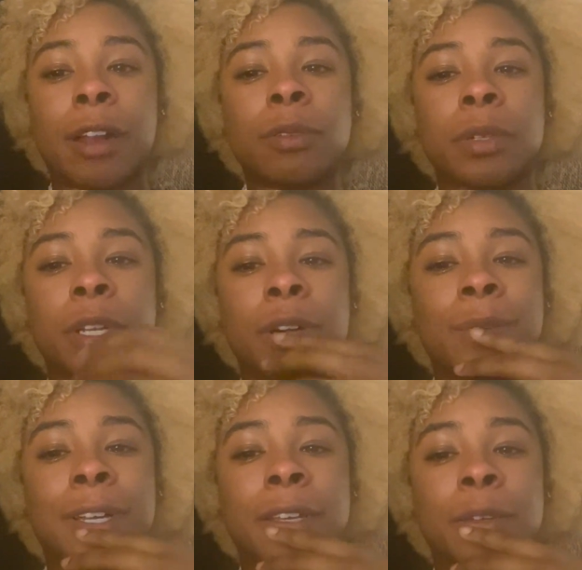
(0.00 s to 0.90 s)
I don't know if
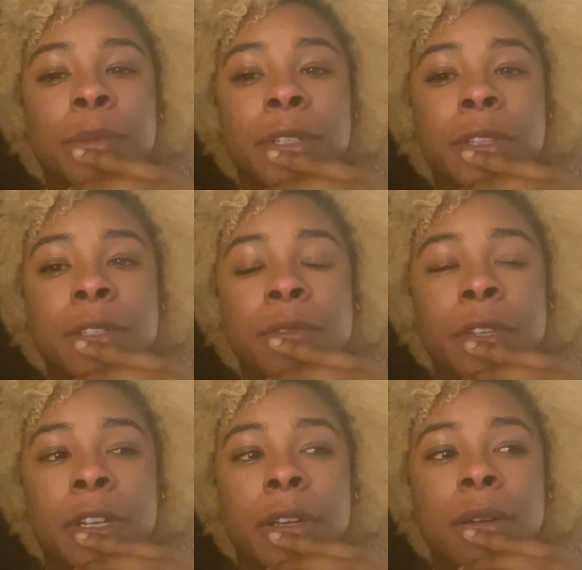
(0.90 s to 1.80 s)
I'm gonna put this
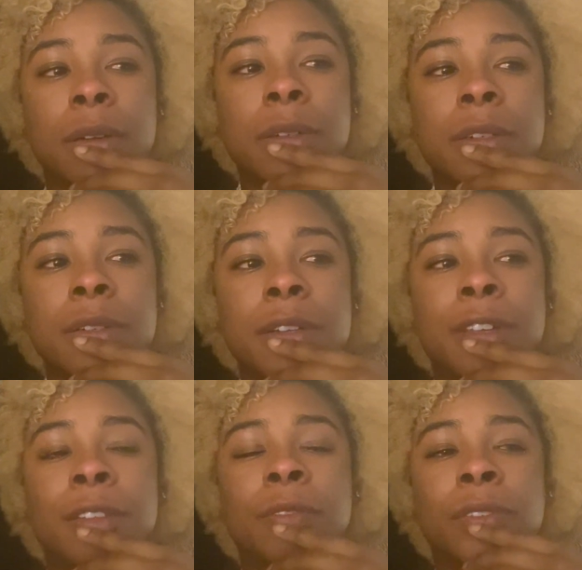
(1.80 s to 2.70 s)
video
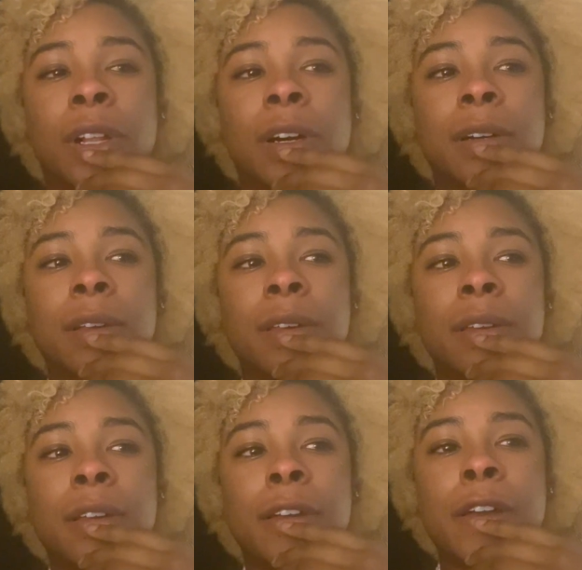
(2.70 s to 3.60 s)
in the vlog
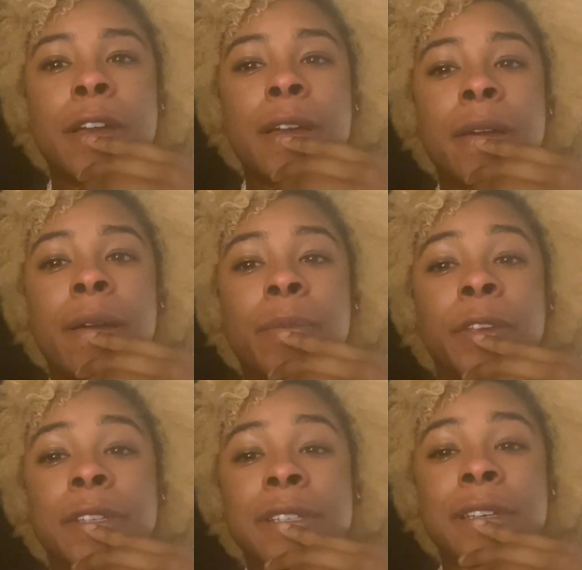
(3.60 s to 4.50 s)

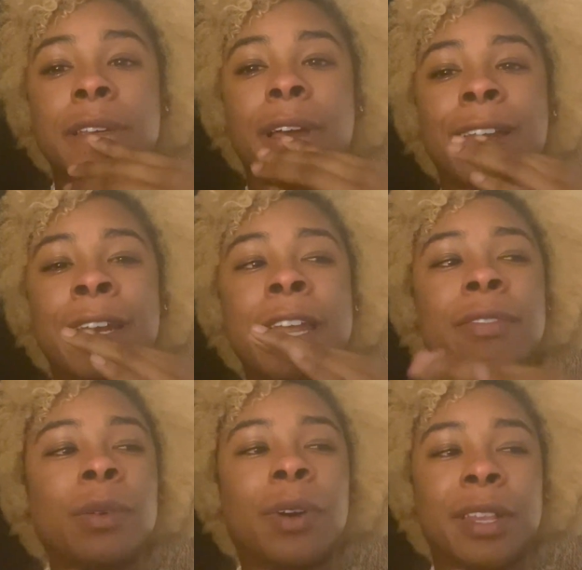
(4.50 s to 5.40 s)
because I, I
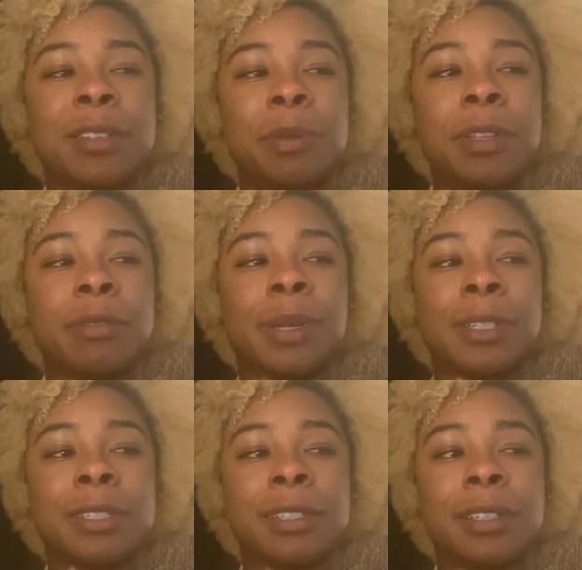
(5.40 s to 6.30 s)
never wanted to be the
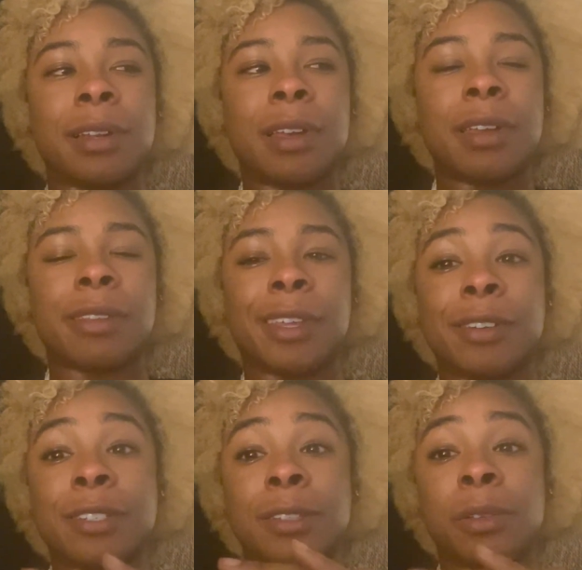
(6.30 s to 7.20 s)
person that
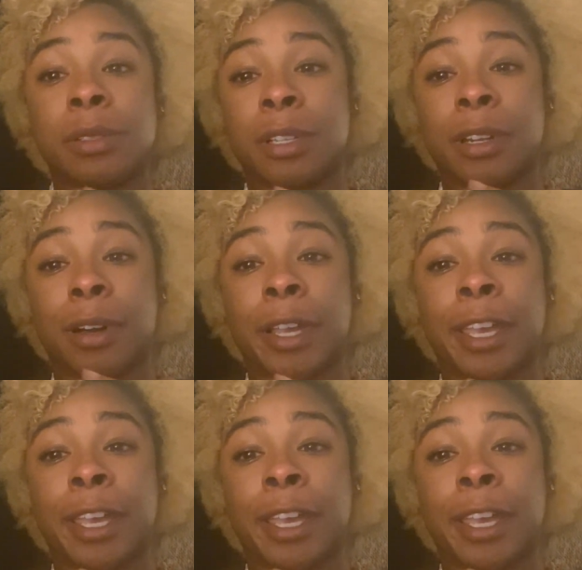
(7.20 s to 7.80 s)
was losing it on